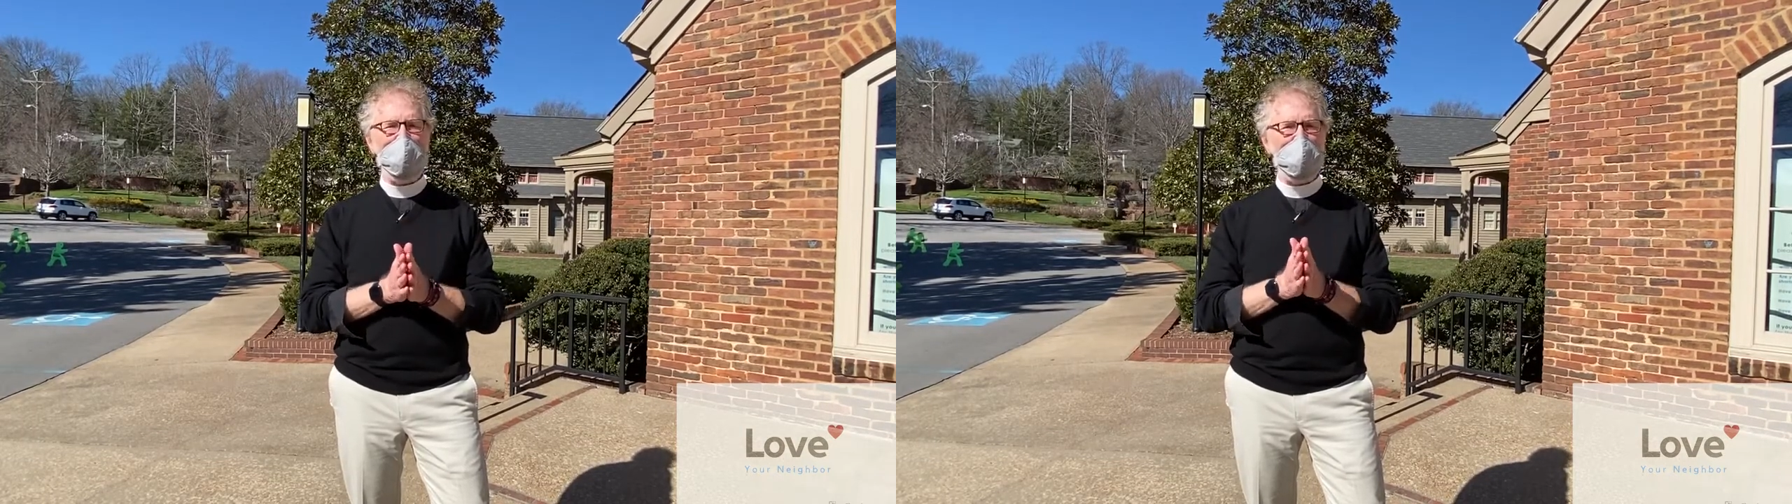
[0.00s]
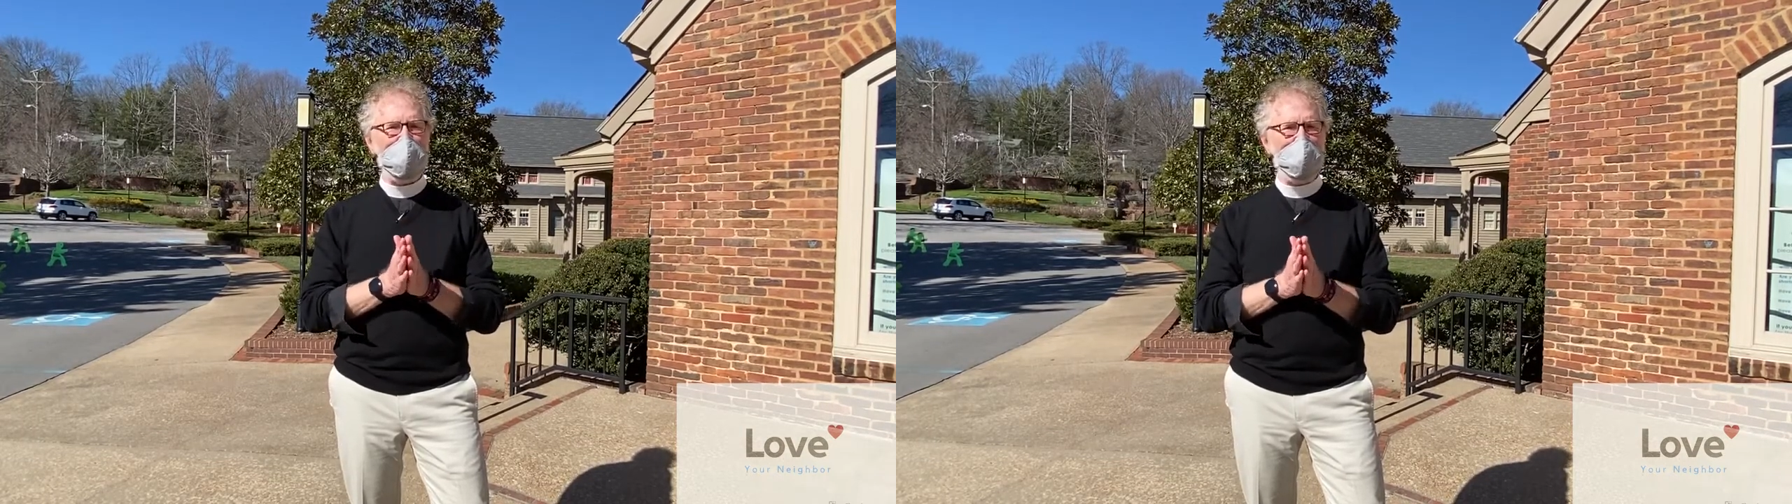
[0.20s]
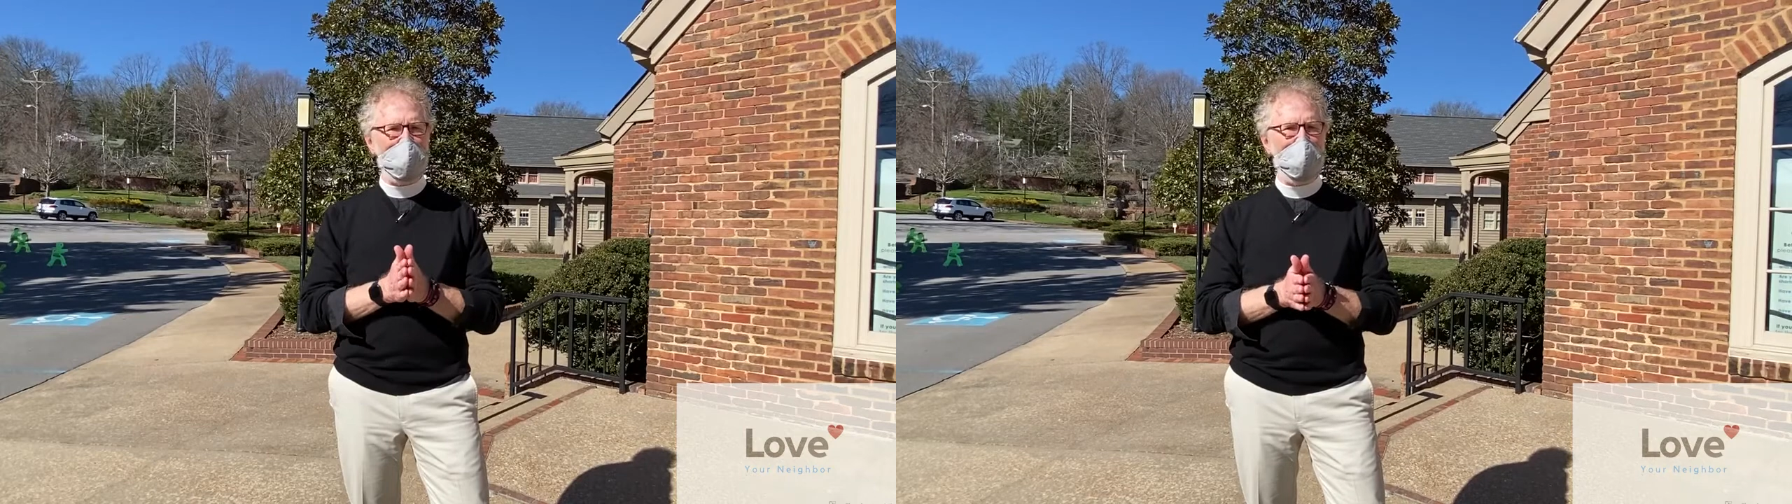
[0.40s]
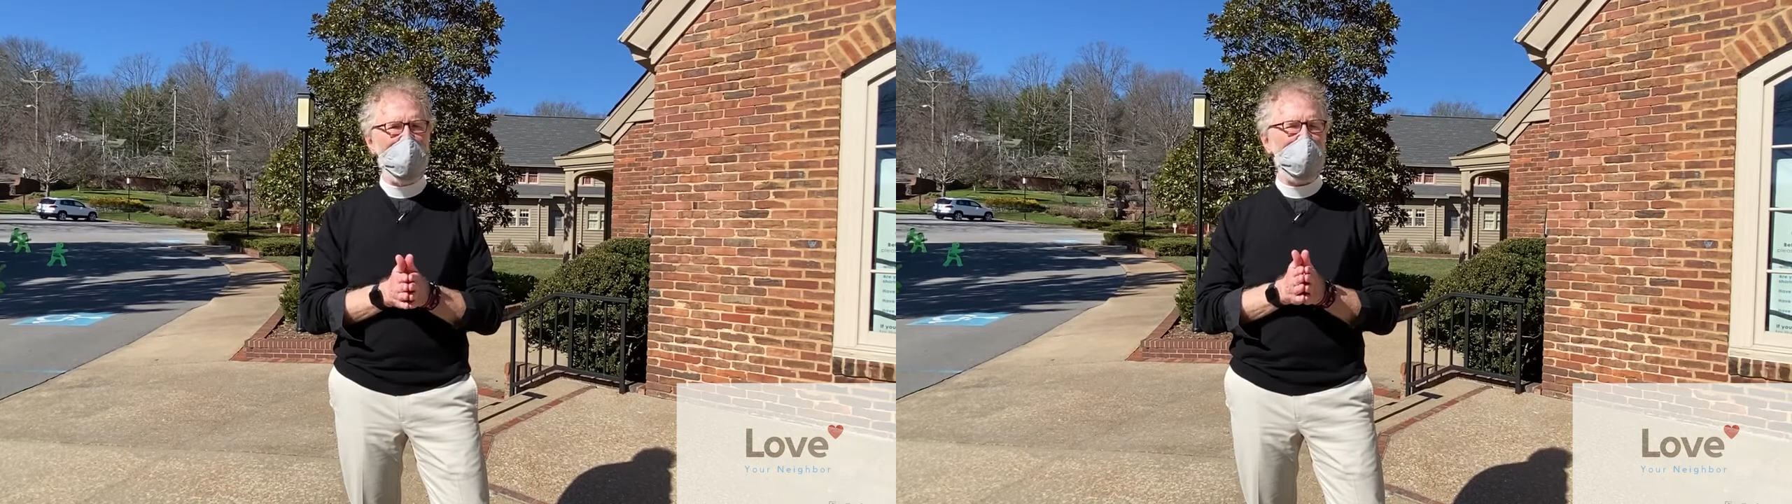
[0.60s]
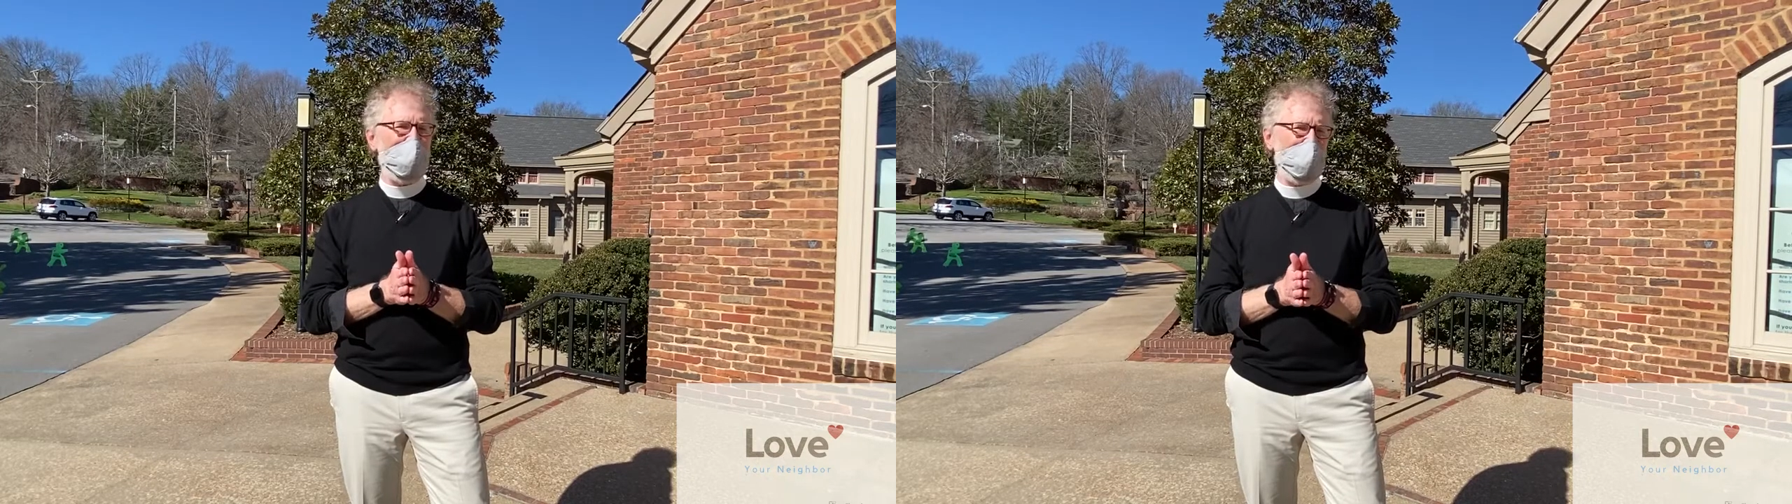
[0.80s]
to call and
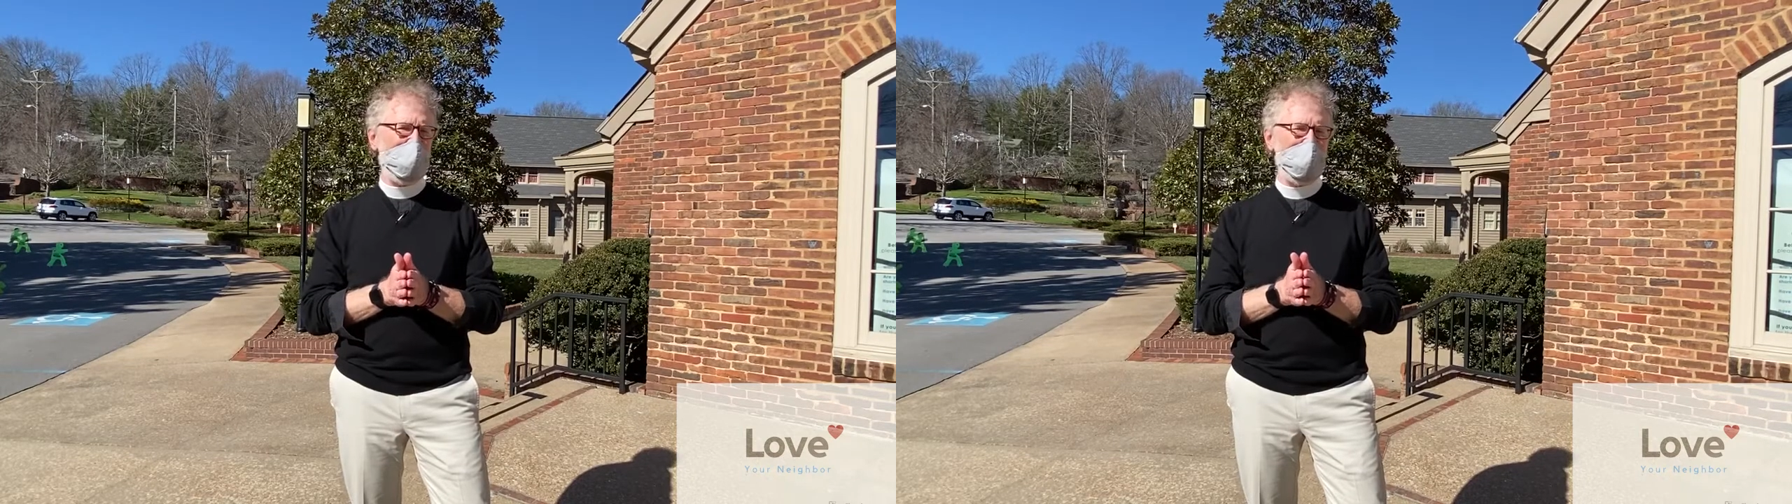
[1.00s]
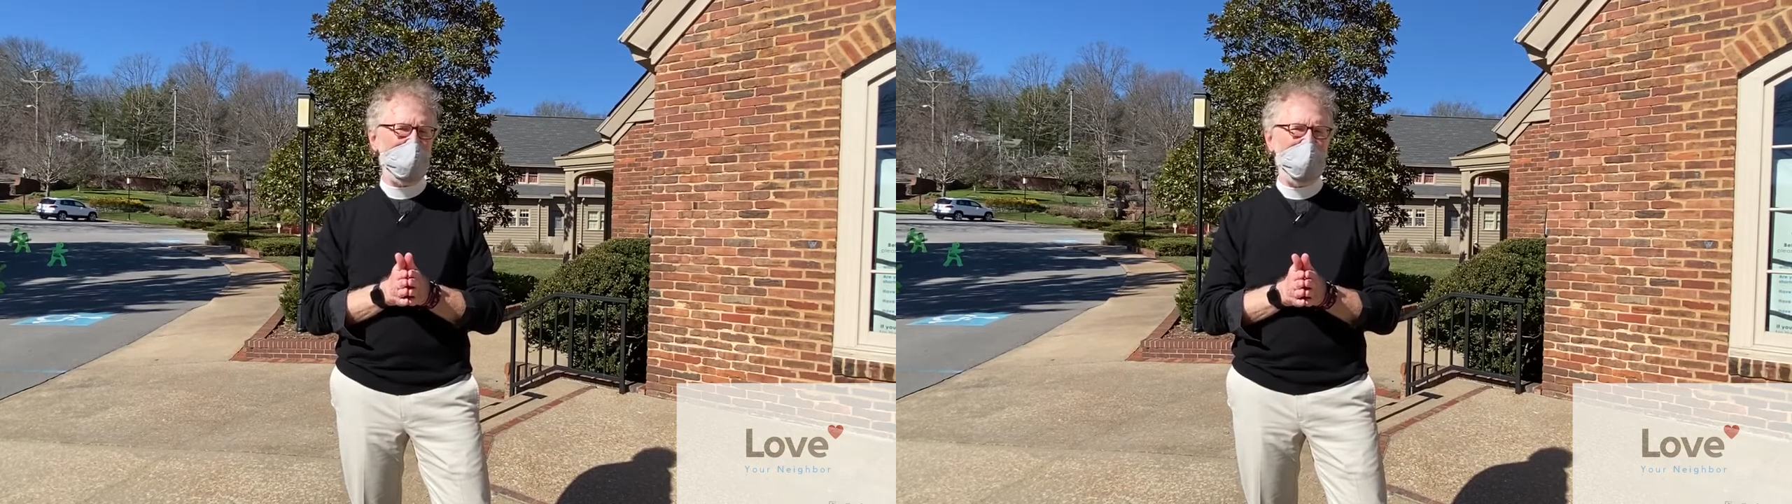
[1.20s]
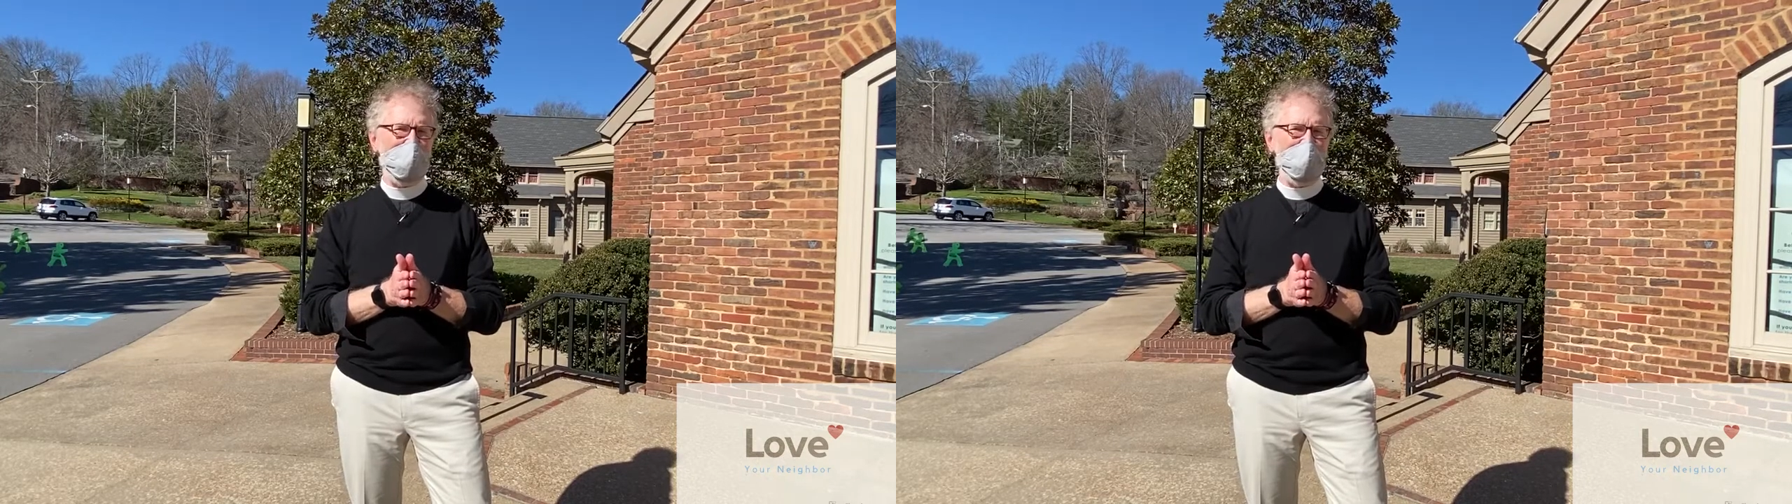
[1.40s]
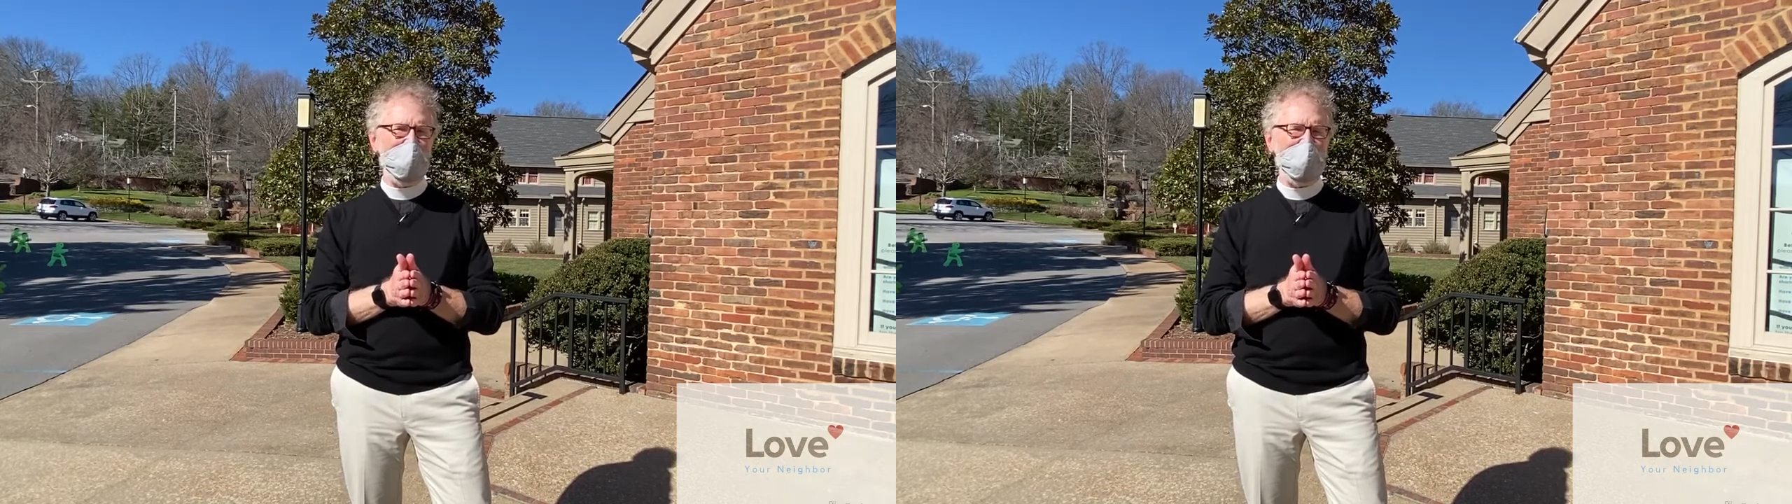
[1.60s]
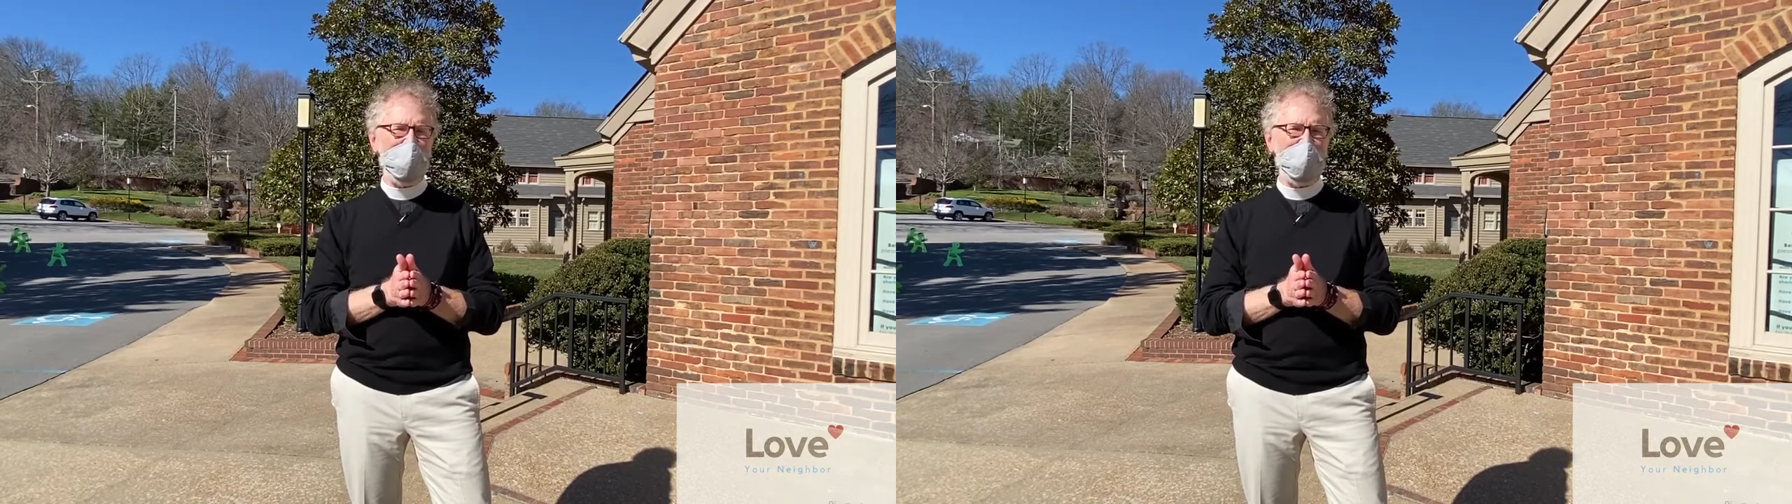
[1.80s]
get reservations,